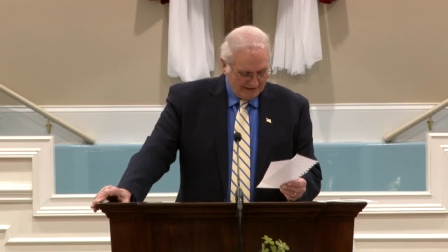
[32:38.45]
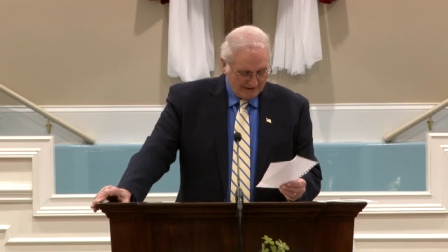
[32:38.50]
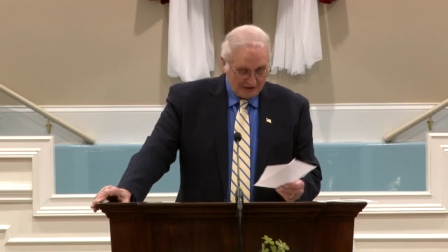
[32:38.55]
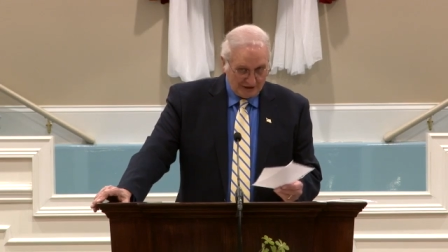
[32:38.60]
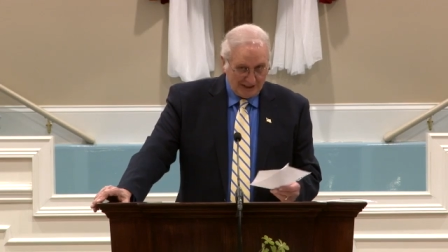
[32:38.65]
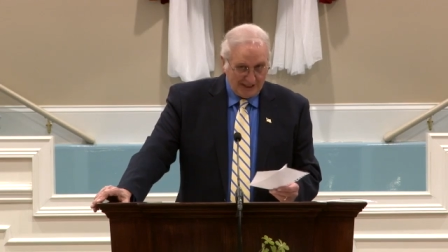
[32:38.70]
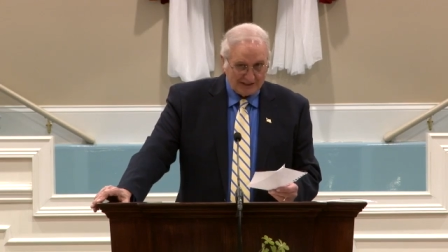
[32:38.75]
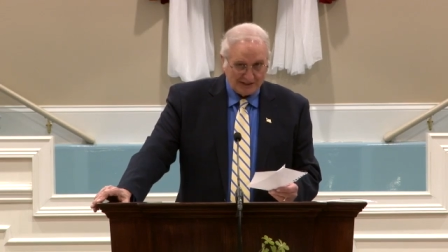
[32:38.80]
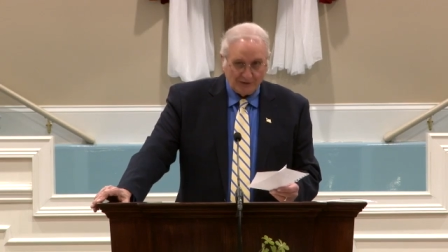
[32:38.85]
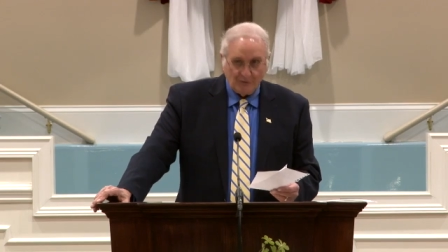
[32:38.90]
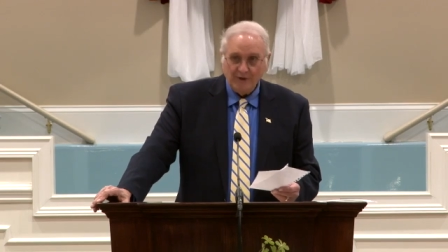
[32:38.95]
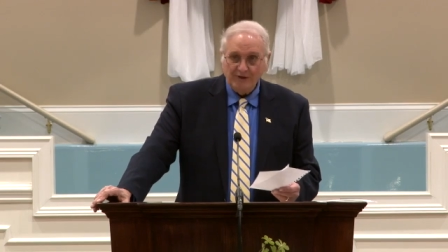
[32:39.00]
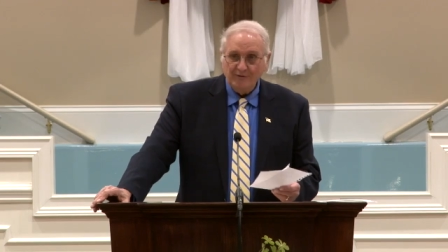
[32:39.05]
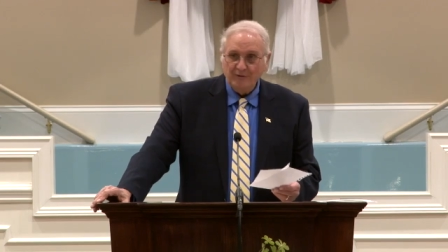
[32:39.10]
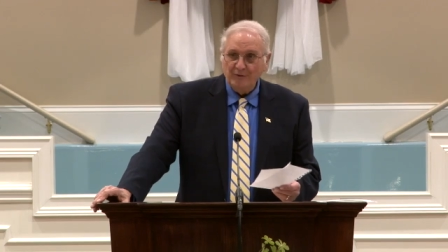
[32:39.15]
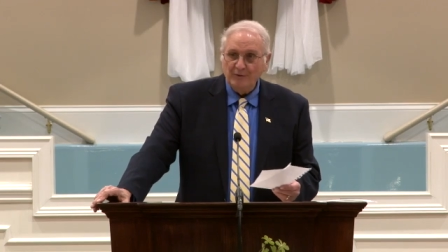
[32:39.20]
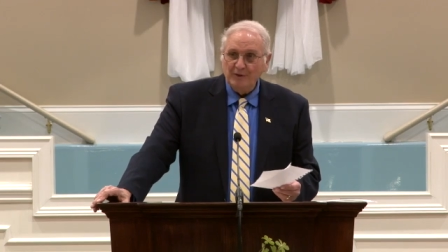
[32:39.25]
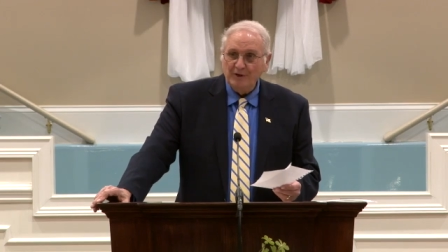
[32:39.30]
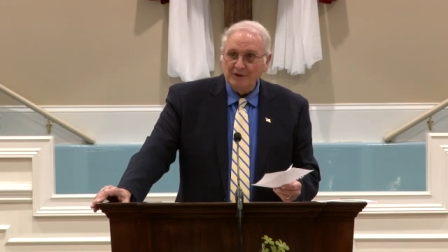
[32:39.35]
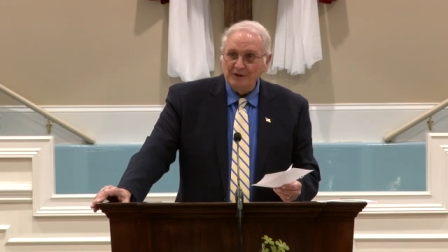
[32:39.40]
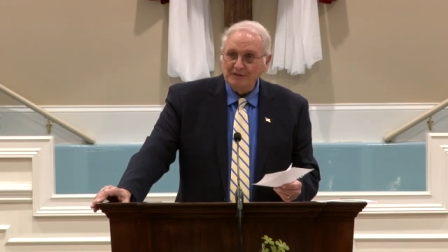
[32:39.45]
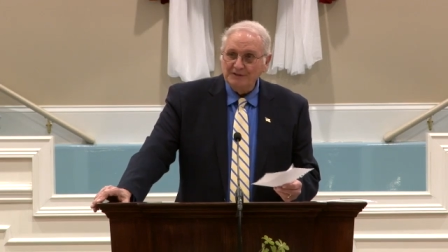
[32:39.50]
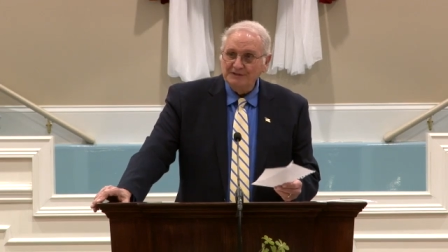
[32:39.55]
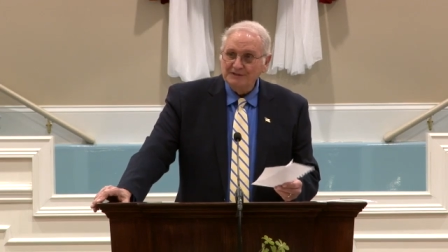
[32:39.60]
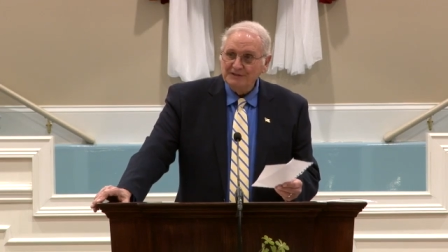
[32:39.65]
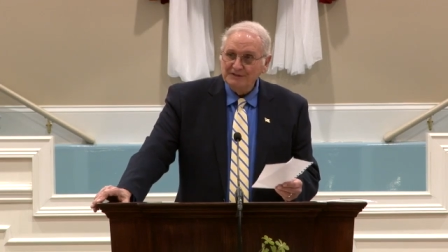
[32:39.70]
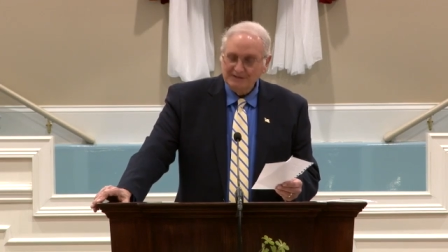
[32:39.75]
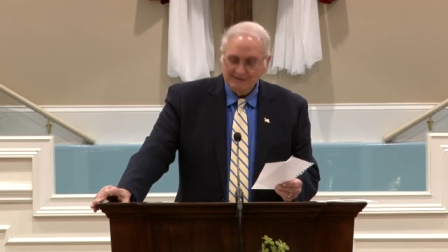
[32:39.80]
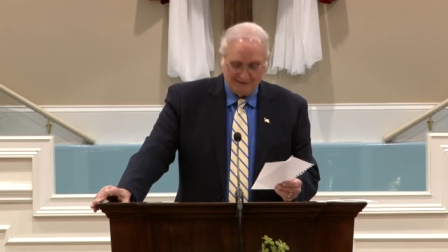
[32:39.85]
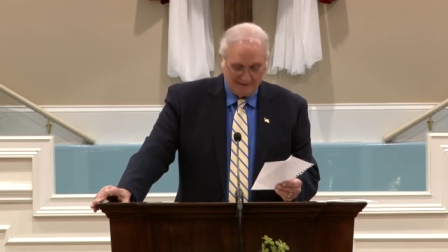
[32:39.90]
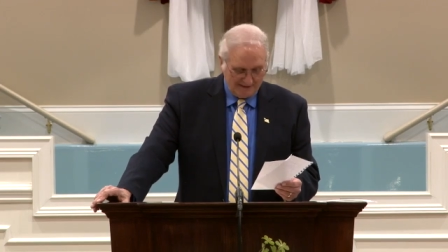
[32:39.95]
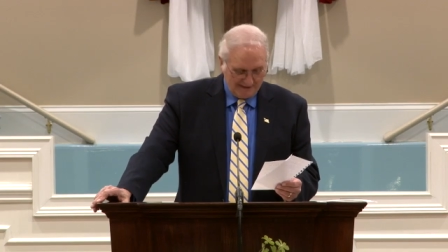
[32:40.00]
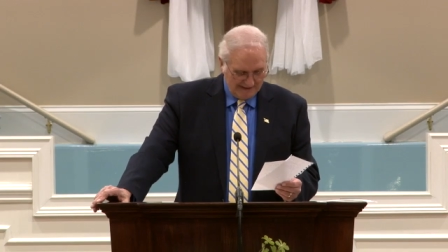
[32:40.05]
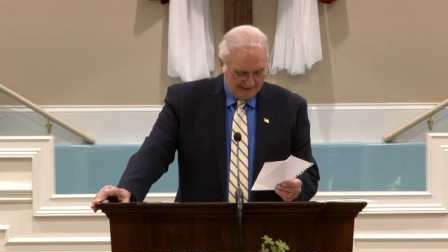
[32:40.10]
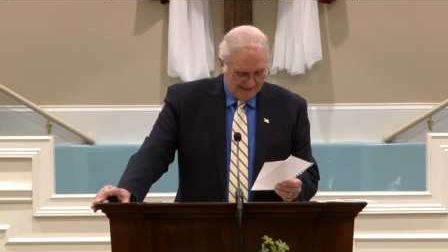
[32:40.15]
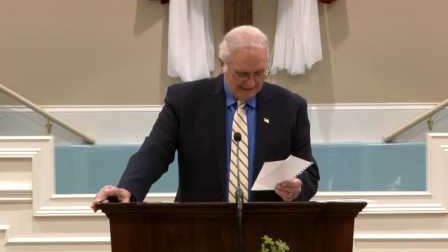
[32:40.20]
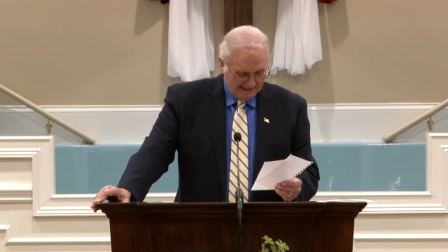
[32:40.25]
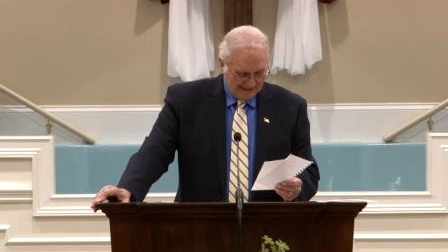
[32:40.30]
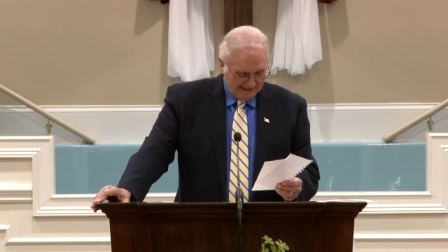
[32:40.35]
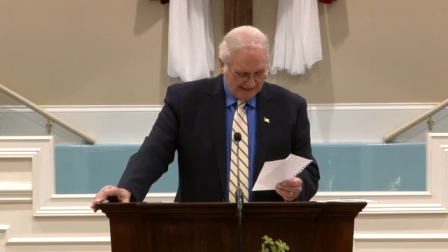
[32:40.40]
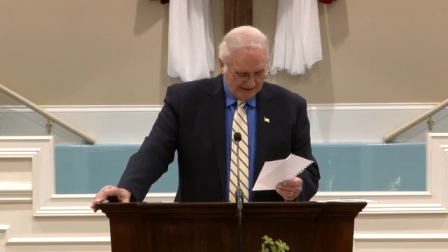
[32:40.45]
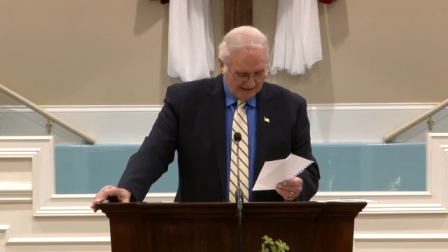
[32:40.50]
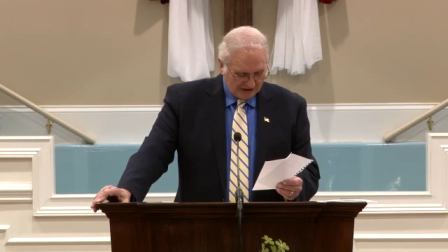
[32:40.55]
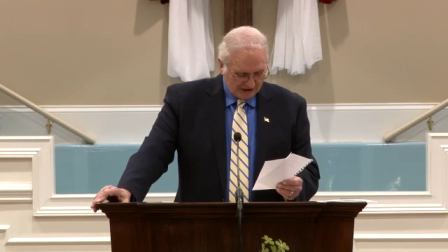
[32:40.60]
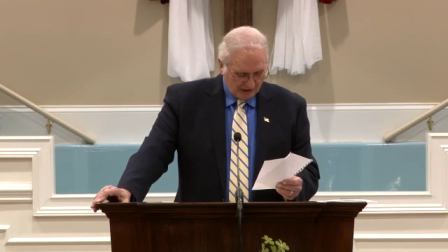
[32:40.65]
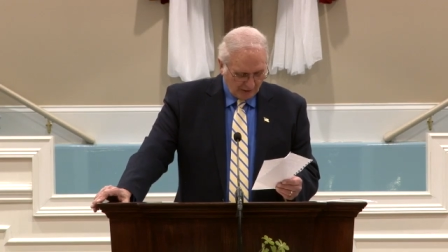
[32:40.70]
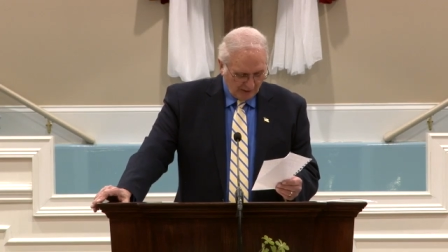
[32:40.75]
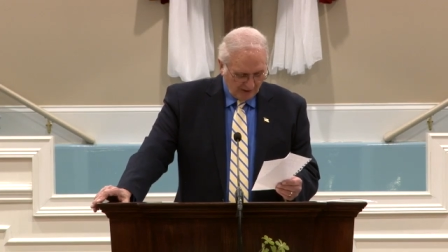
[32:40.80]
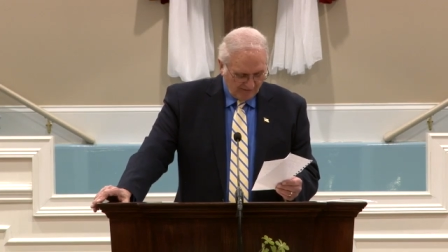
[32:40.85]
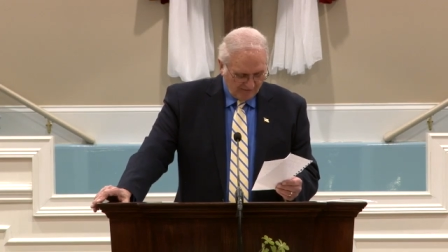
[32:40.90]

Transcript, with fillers: She has a way with words. So